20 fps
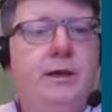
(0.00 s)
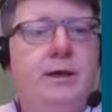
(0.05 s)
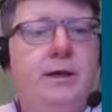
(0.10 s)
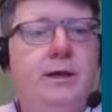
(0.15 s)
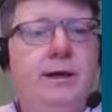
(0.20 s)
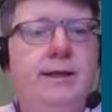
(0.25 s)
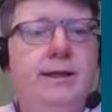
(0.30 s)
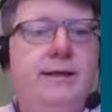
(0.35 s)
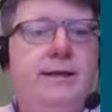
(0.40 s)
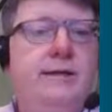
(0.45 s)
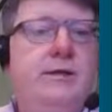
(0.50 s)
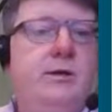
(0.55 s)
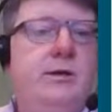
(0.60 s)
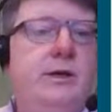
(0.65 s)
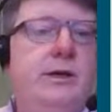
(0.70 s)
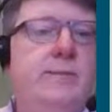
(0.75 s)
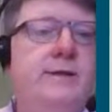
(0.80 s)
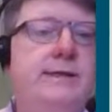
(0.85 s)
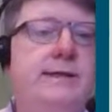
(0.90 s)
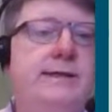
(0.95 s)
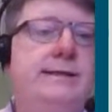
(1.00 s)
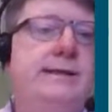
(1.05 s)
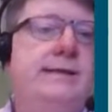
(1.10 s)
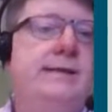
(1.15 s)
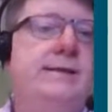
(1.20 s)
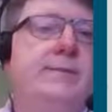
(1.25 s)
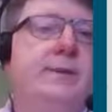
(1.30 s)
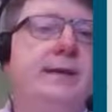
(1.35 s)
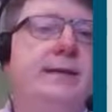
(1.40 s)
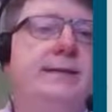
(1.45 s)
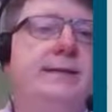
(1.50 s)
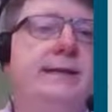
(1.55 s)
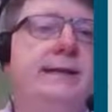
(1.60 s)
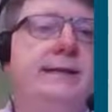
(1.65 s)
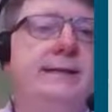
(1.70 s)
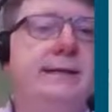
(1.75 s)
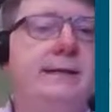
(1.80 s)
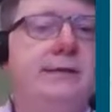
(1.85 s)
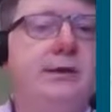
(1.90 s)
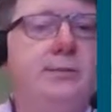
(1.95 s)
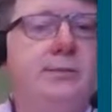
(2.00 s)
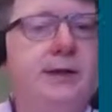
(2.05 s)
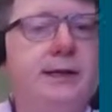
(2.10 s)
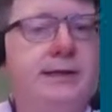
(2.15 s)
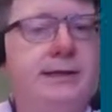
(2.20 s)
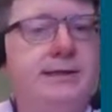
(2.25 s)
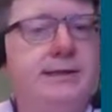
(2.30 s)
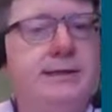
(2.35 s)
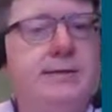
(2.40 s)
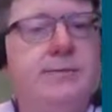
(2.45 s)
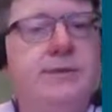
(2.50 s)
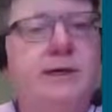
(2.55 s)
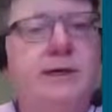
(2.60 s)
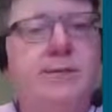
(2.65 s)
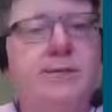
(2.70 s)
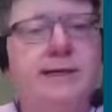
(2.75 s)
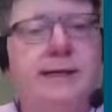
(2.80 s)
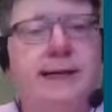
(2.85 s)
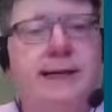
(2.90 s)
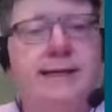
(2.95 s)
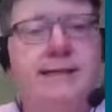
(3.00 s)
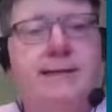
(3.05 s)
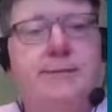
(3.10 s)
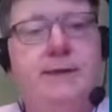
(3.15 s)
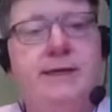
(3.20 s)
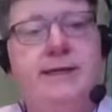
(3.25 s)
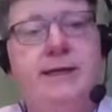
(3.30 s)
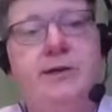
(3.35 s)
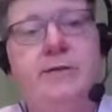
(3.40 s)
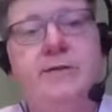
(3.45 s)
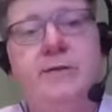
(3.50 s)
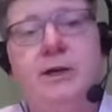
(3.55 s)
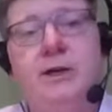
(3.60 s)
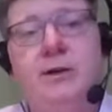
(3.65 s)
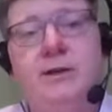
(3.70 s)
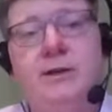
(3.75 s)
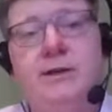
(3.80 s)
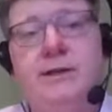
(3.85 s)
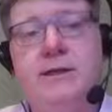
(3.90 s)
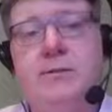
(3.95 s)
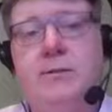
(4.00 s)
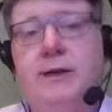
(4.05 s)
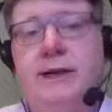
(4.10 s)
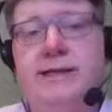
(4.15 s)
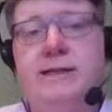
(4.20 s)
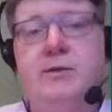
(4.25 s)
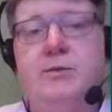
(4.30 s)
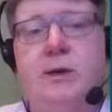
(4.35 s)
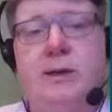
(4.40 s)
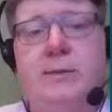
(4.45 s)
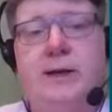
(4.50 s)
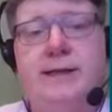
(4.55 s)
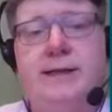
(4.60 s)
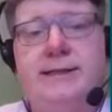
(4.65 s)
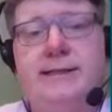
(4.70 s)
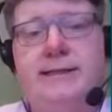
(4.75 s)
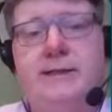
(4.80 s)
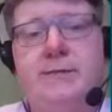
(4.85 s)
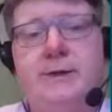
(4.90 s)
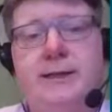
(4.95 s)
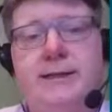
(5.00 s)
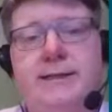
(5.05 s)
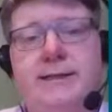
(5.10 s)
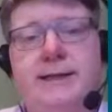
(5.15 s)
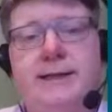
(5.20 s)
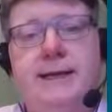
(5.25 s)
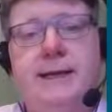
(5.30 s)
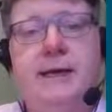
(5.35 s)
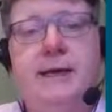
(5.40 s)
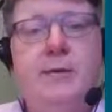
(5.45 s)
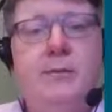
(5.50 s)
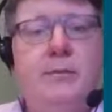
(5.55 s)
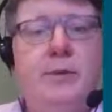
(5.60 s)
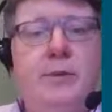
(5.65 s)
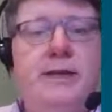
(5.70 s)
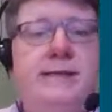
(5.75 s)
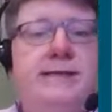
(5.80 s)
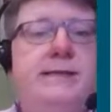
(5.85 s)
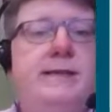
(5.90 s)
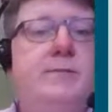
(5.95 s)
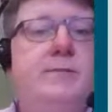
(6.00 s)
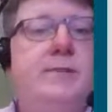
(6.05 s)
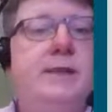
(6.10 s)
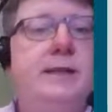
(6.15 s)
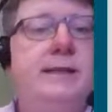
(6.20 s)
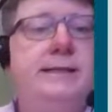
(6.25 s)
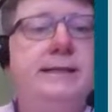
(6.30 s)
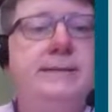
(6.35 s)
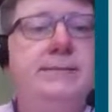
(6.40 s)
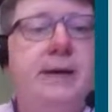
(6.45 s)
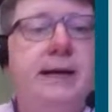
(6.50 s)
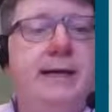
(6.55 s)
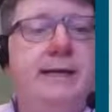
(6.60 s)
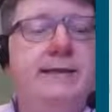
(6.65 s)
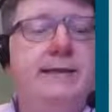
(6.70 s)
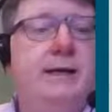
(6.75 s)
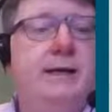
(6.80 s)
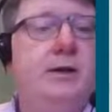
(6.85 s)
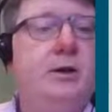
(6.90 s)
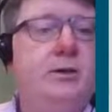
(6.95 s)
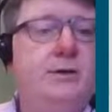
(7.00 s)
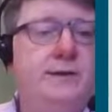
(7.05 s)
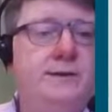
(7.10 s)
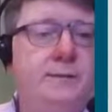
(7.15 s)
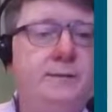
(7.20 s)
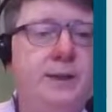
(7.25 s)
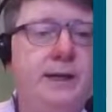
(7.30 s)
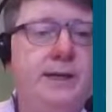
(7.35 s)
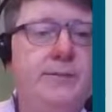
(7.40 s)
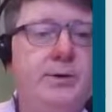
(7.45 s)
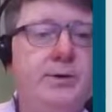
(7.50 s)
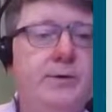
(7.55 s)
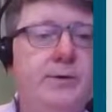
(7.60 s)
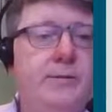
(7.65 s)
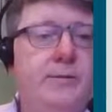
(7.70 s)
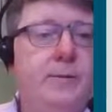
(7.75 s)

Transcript: I think document accessibility is a topic that sometimes gets a bit overlooked compared to web accessibility, but it's something that impacts a lot of people